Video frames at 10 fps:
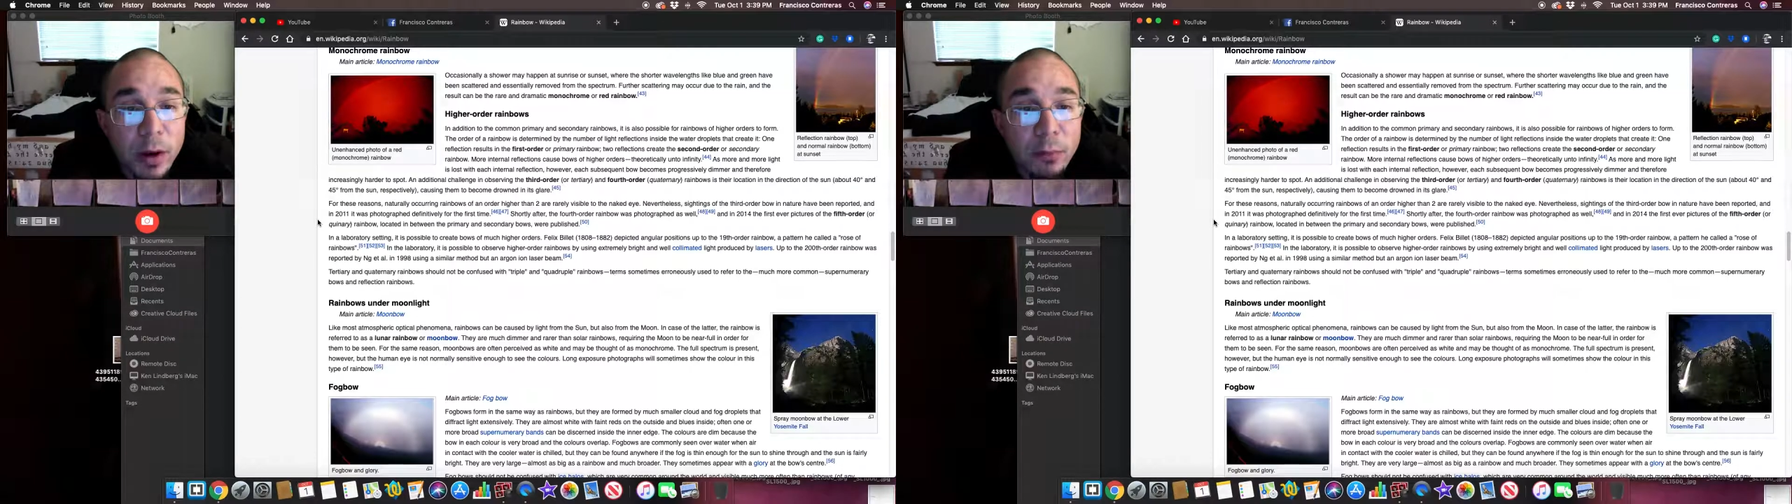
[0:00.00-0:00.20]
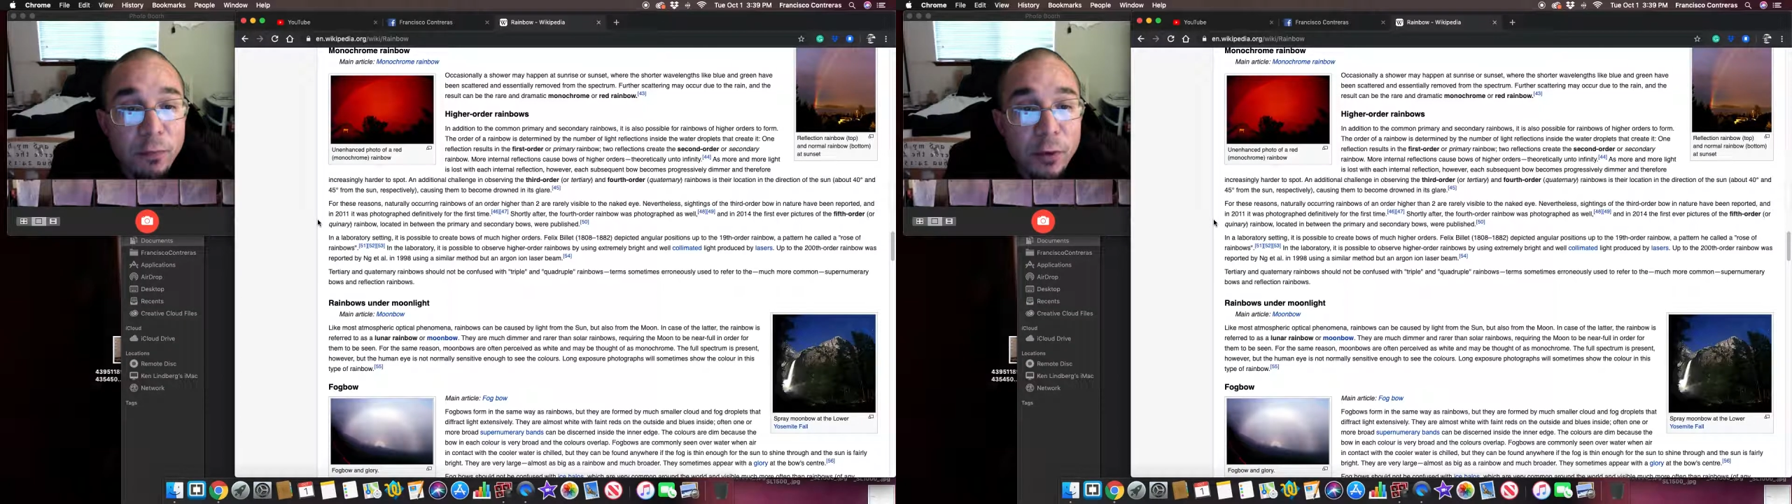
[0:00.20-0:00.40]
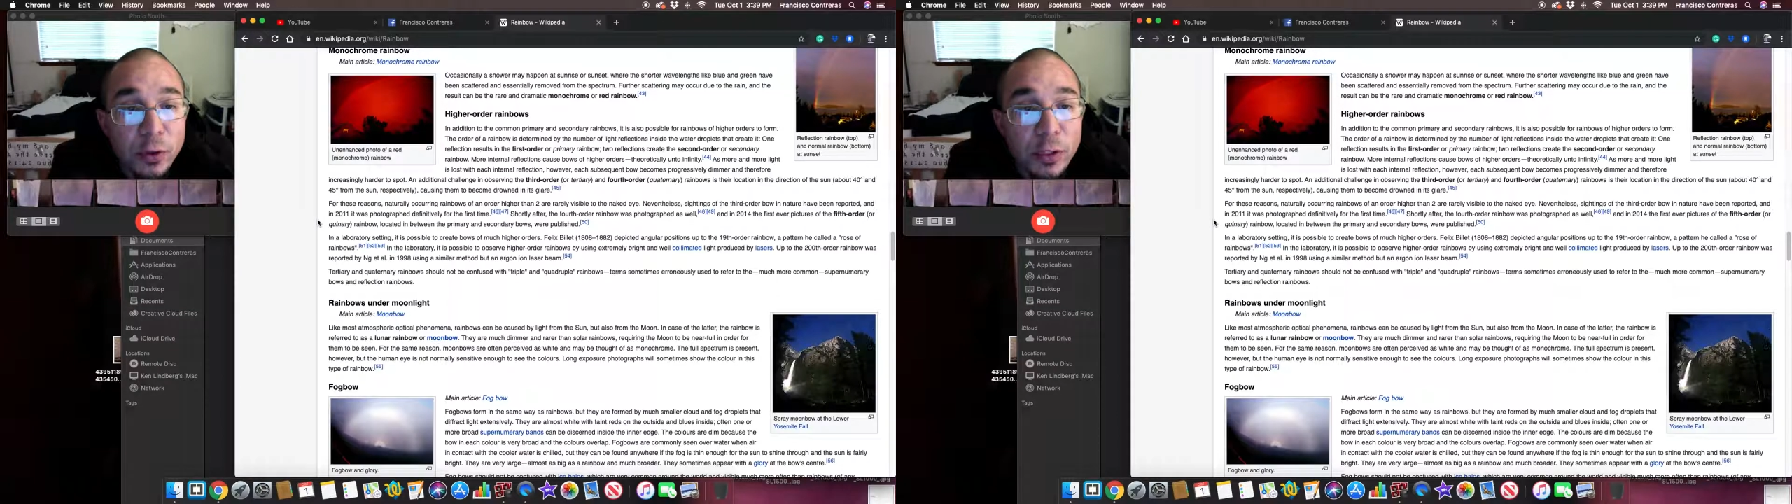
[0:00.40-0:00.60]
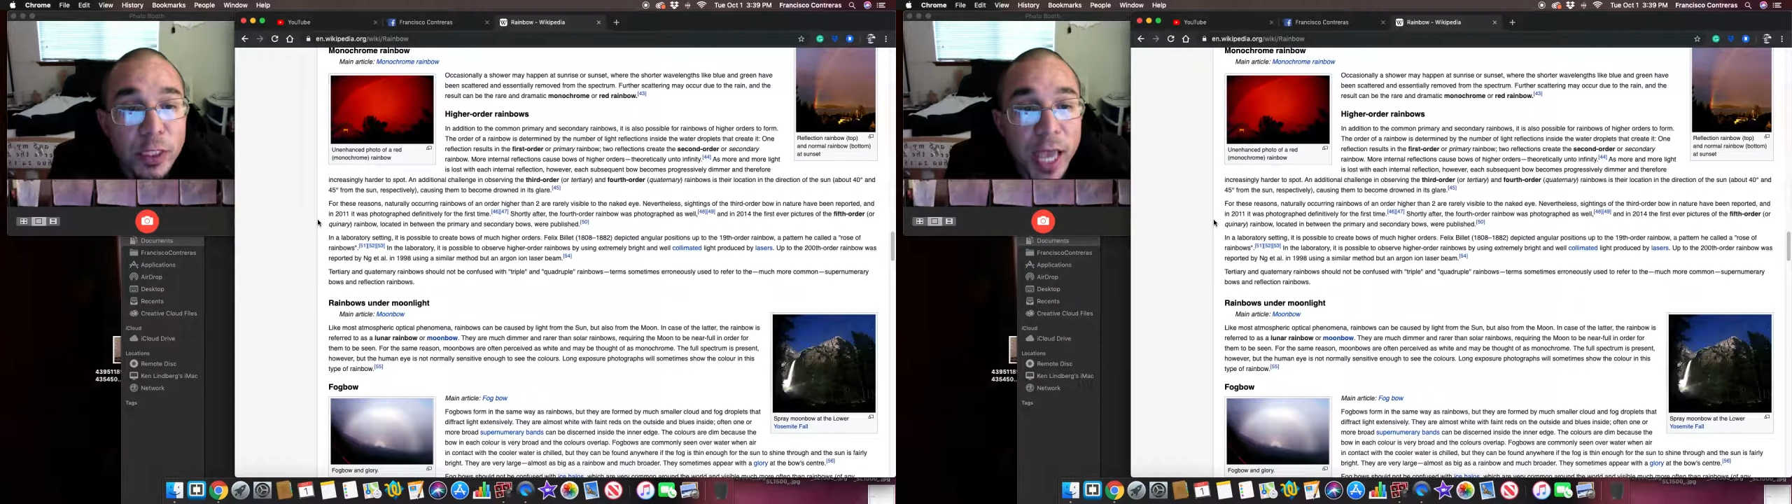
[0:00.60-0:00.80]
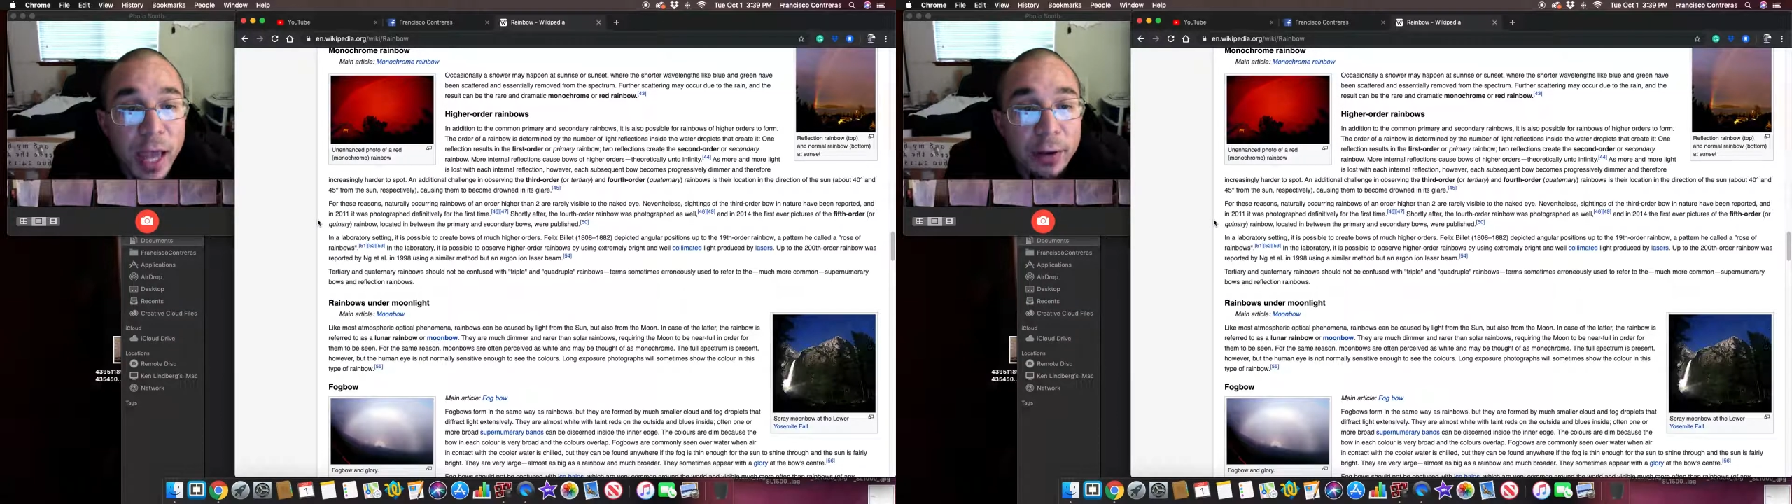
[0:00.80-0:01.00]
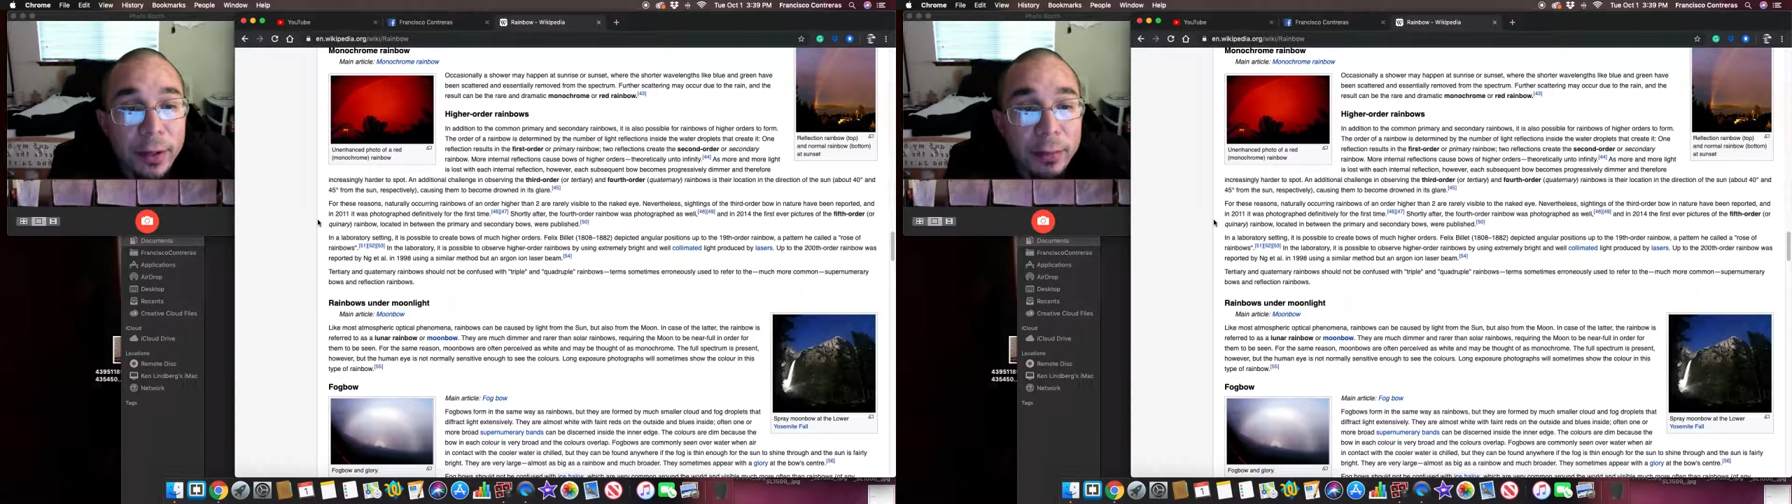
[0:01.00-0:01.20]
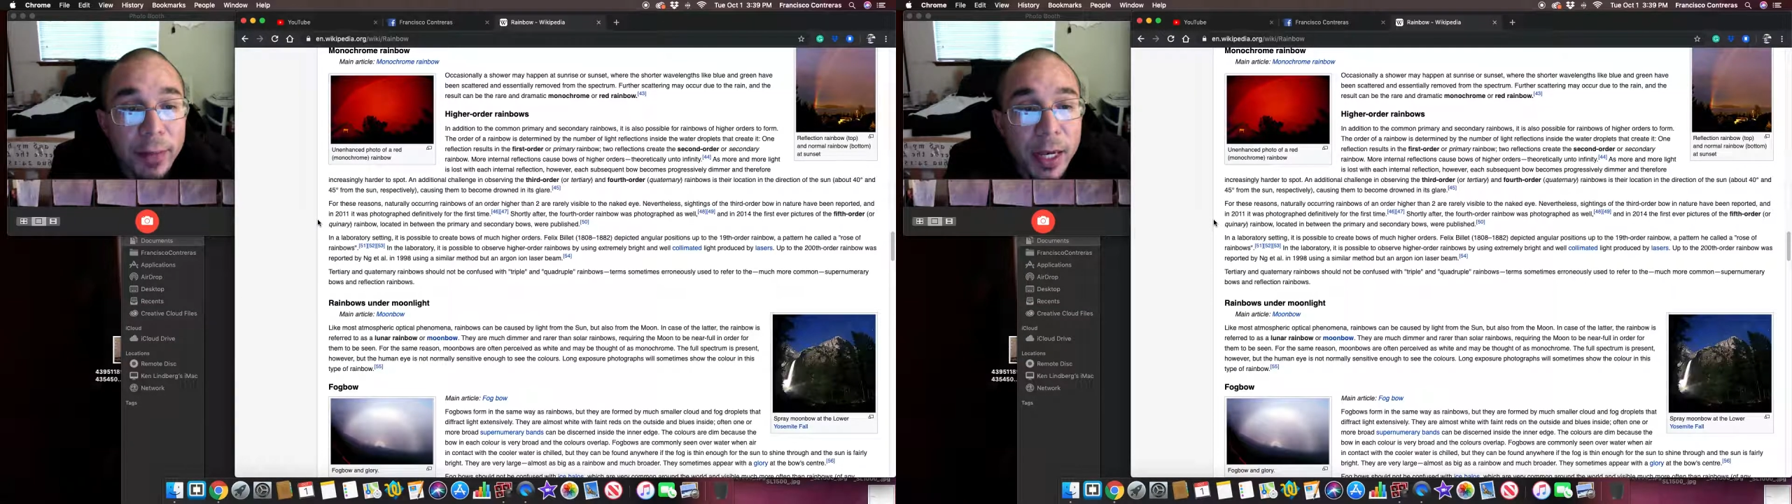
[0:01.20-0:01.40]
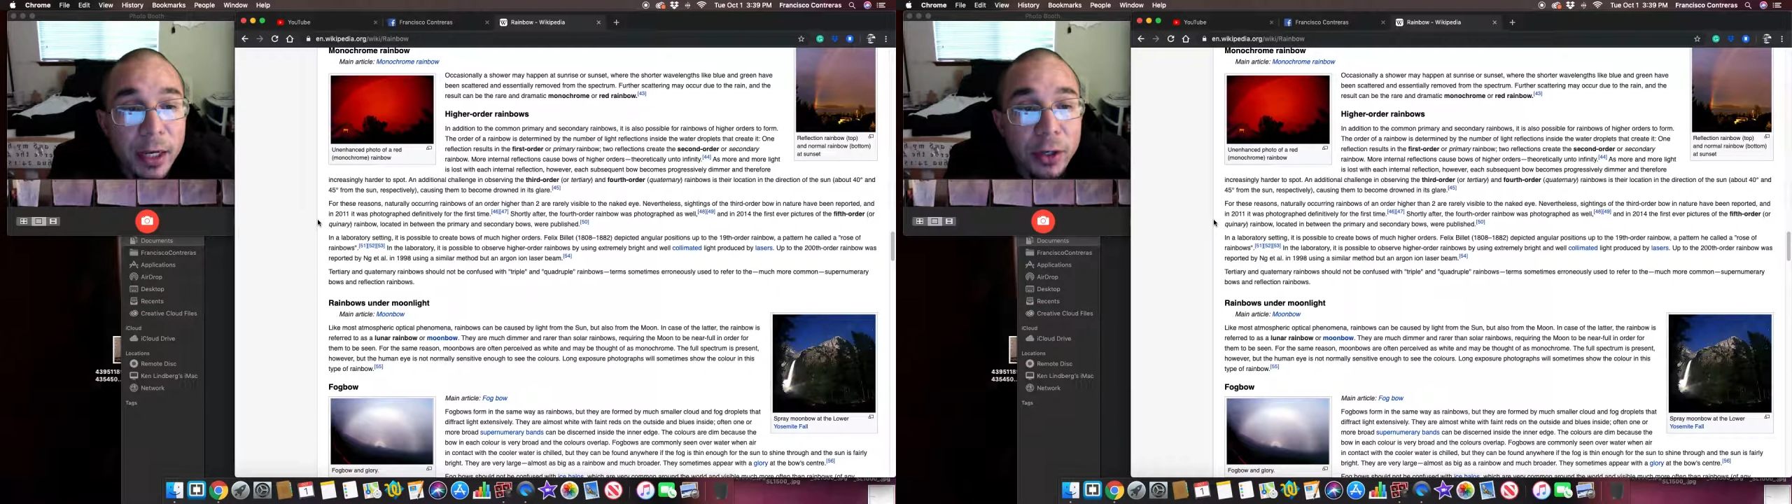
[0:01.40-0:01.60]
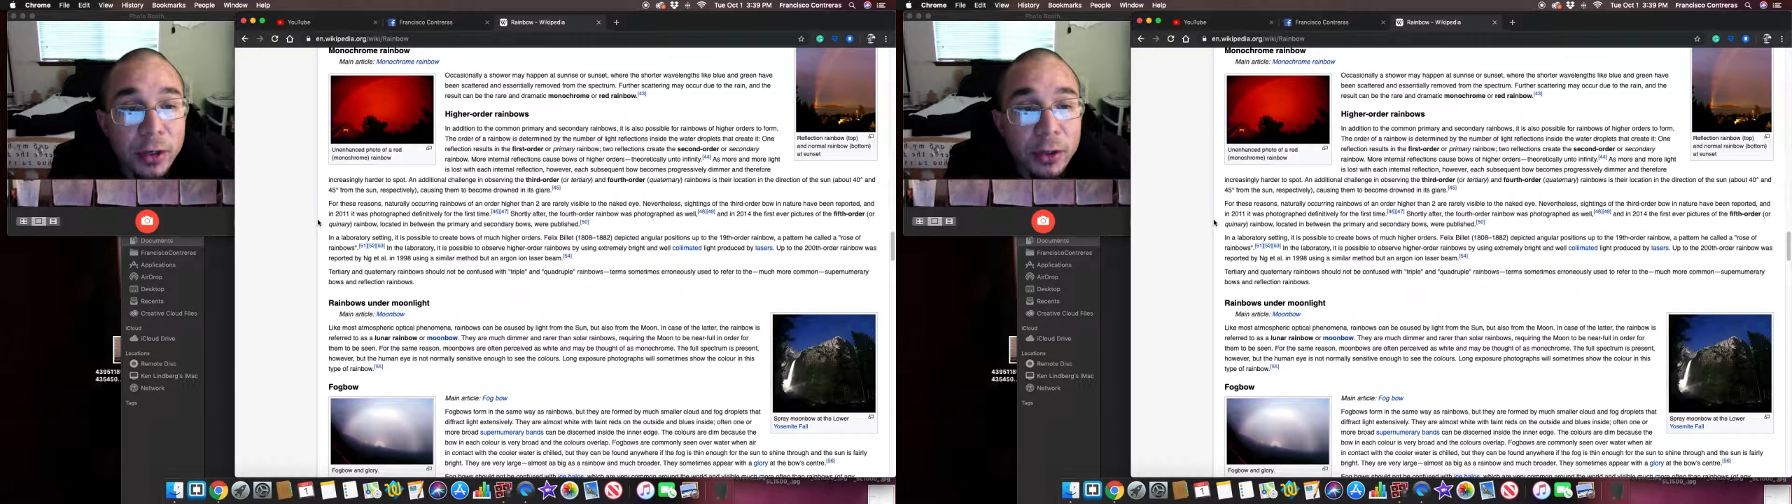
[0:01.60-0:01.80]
Further scattering may occur